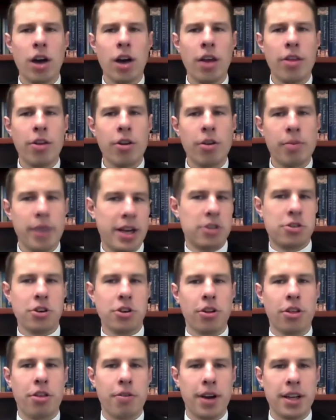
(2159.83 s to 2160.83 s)
other
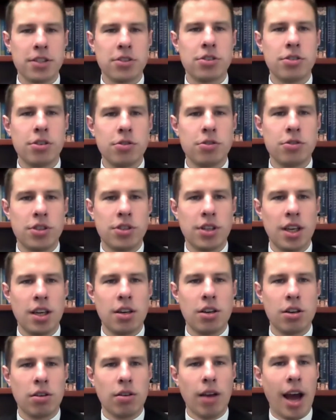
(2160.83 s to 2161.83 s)
major threats you
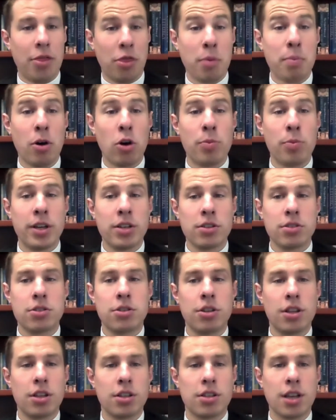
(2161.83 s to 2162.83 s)
see at the moment
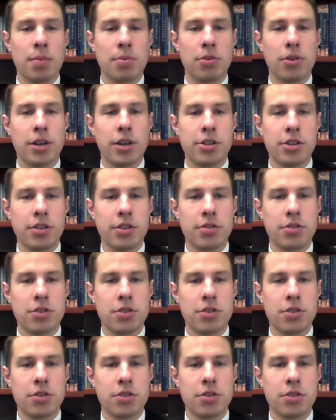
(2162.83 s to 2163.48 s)
to the separation of